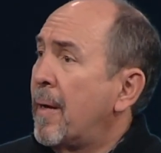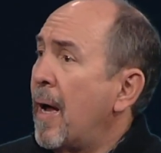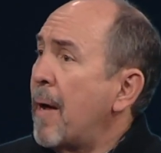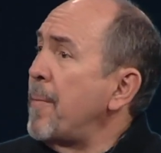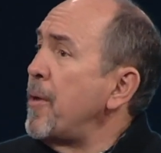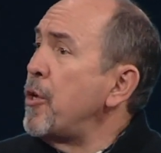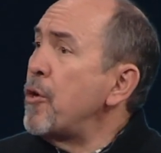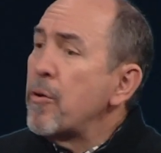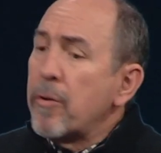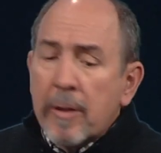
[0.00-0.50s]
I
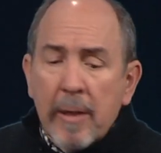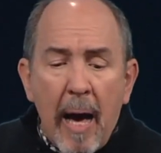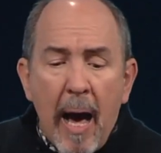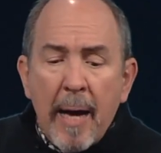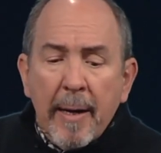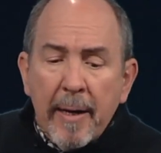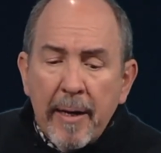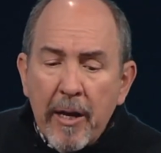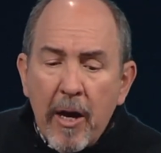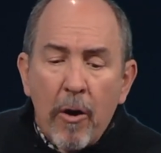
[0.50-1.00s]
mean, you
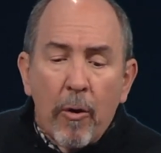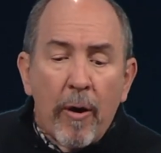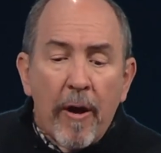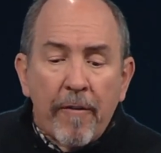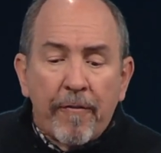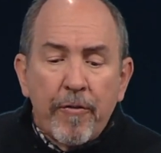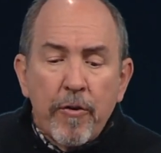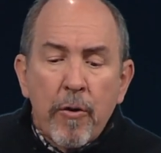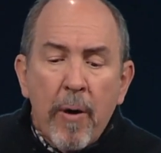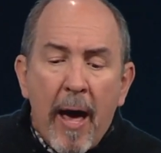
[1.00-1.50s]
gotta know,
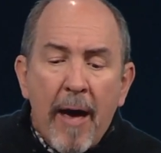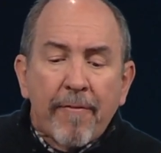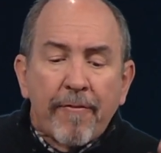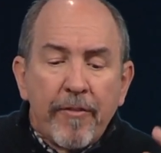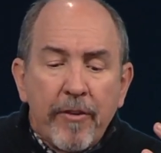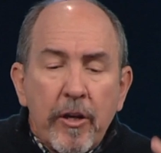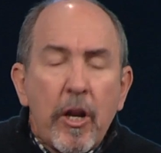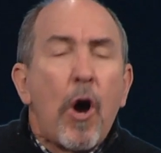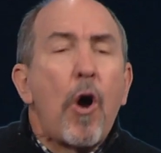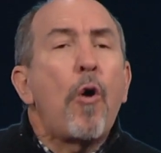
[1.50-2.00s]
if you have
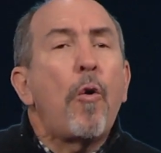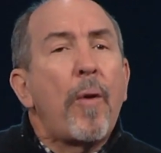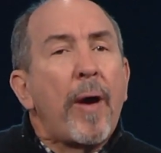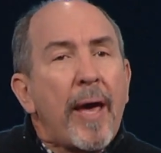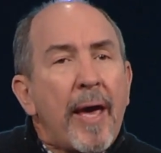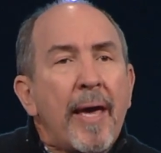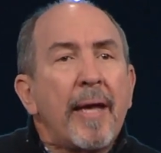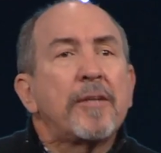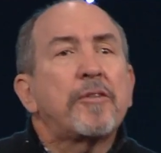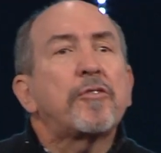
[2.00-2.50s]
no
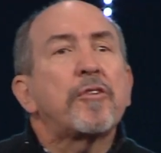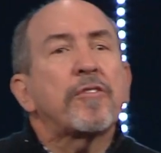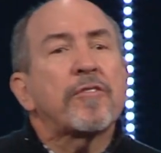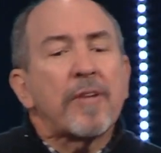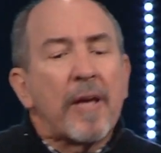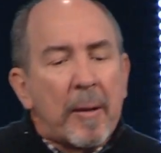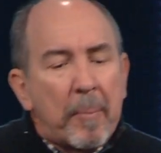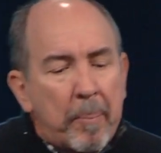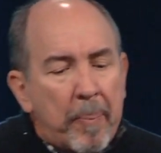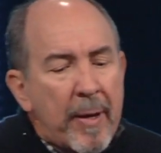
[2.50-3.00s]
interest
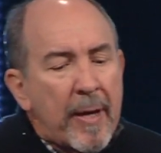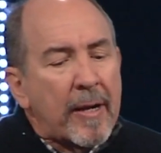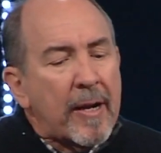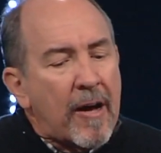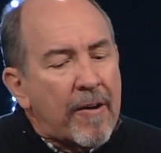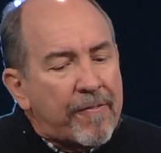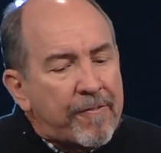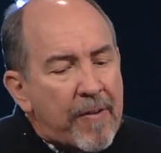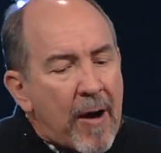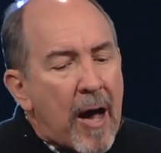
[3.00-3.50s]
in being
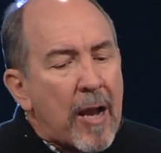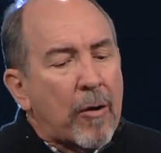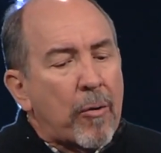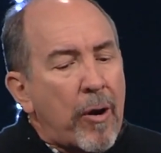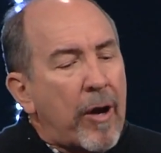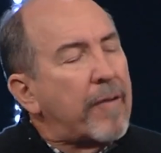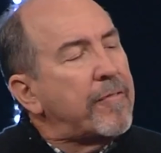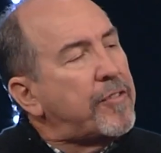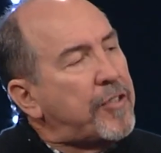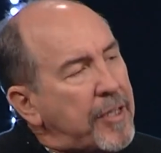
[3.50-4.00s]
a
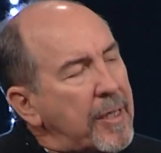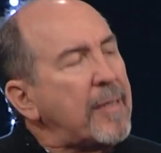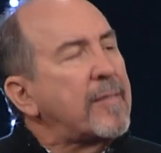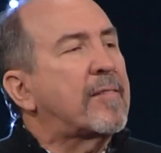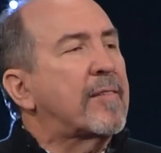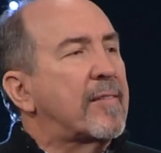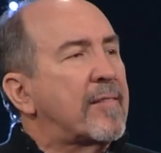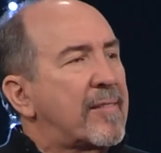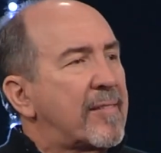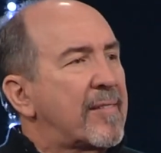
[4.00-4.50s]
follower of
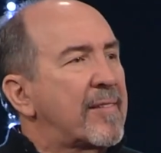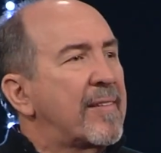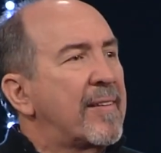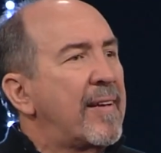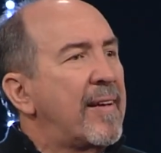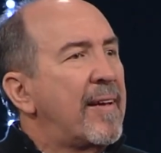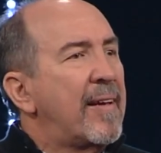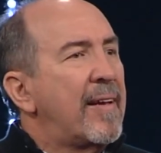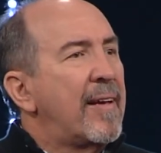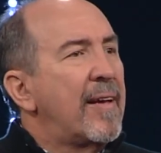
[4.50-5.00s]
Jesus,
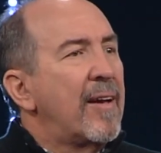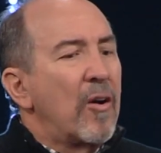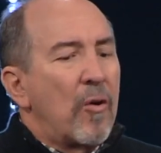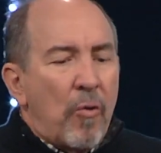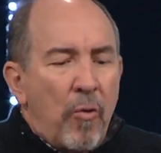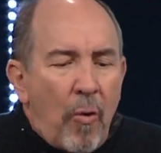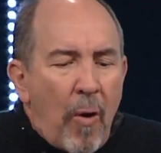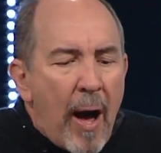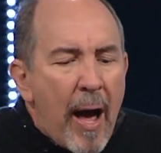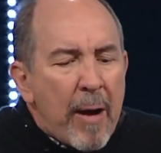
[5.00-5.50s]

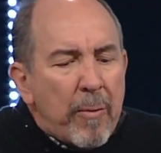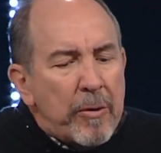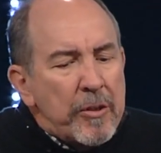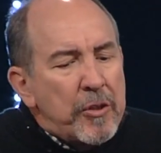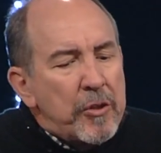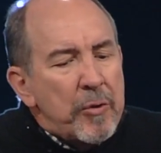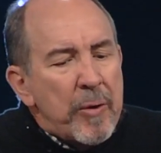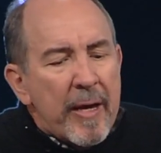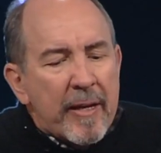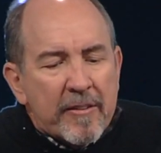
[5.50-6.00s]
why
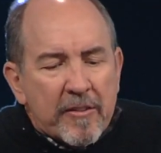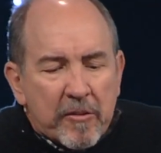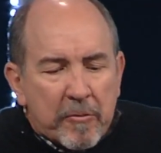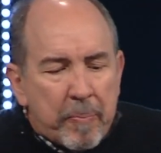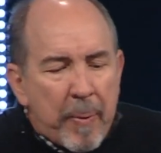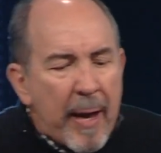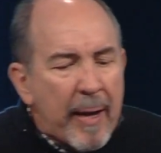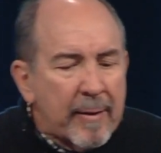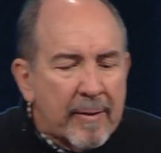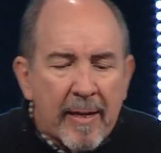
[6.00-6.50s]
would you
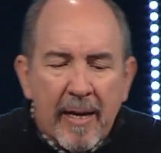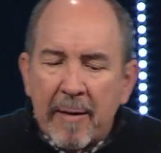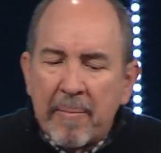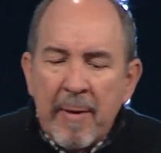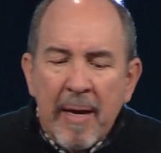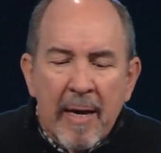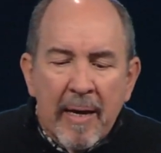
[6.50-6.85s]
expect him